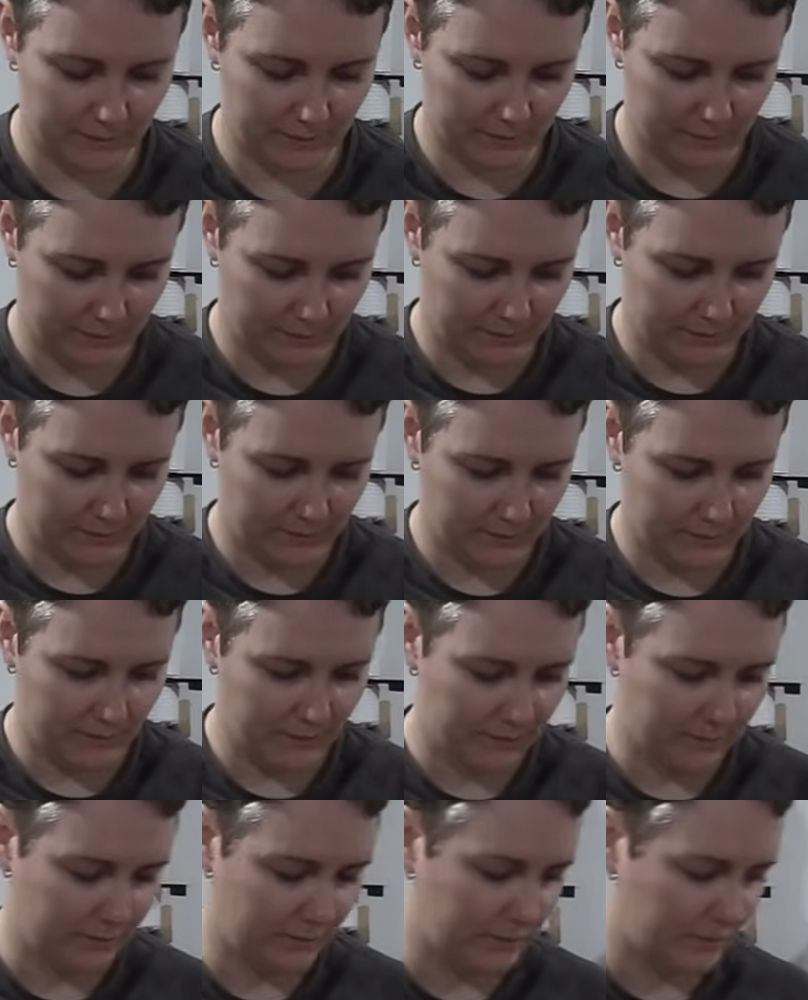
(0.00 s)

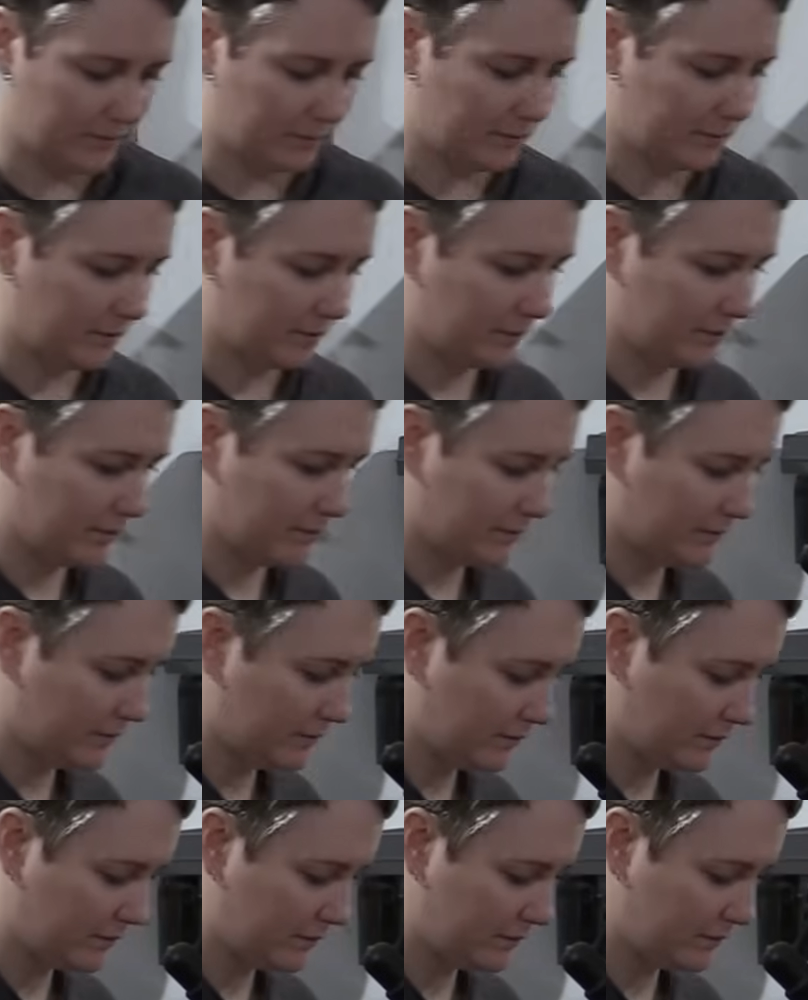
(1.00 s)

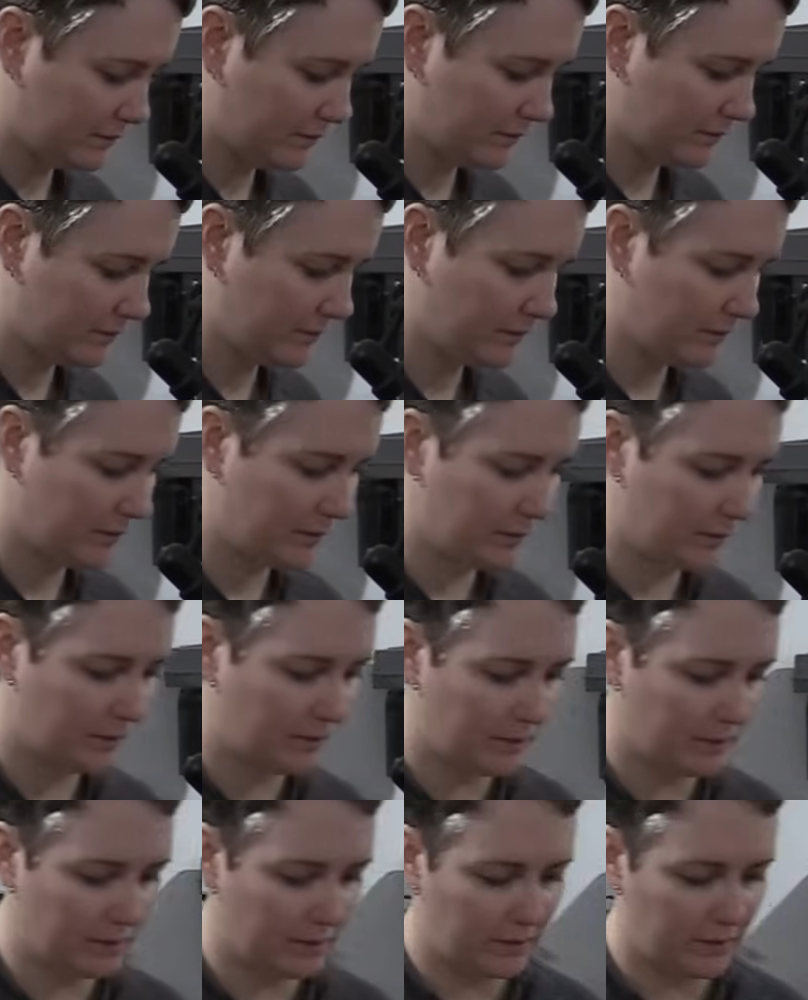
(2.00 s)

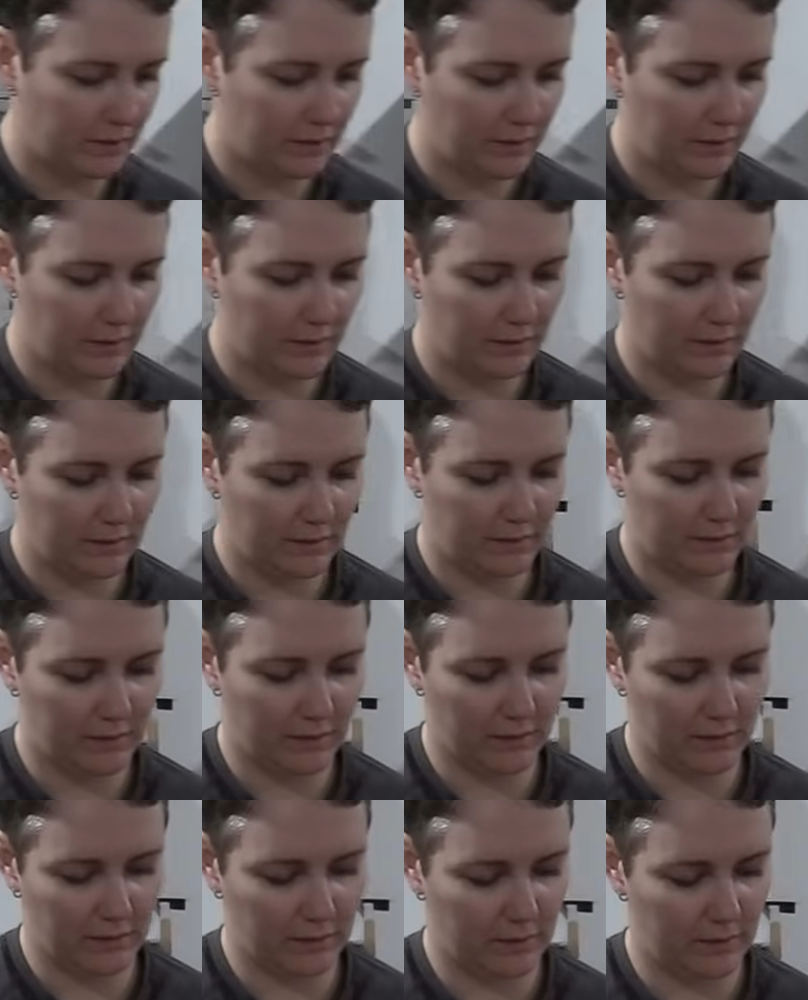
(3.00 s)

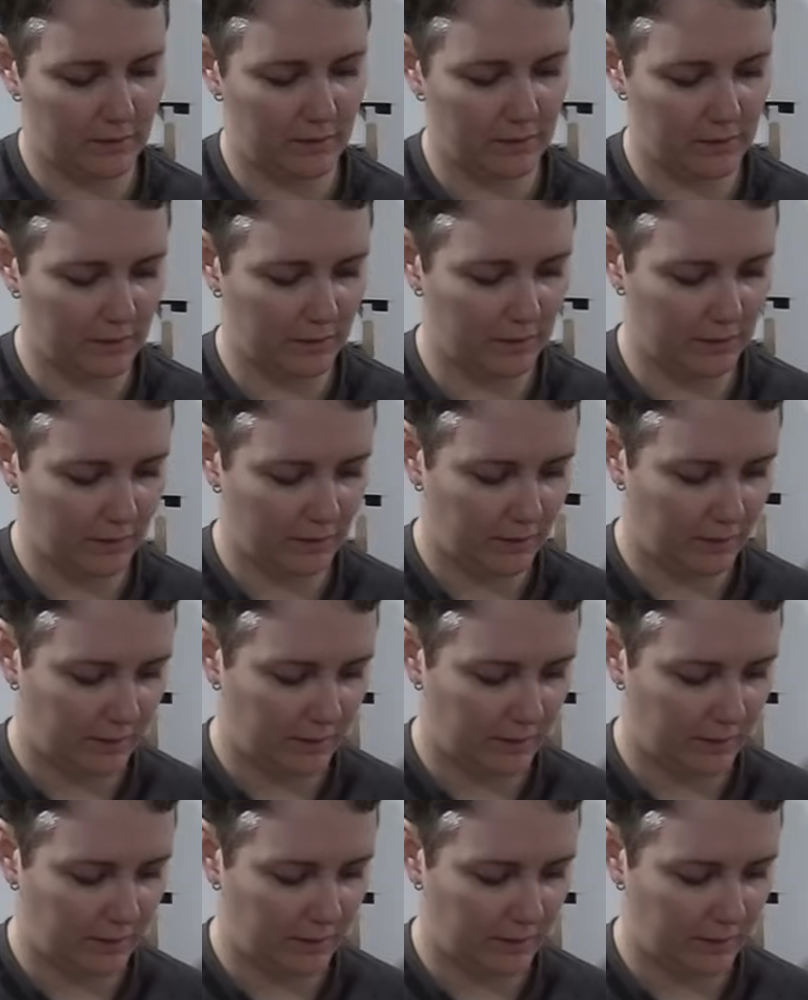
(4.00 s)
Nothing is said.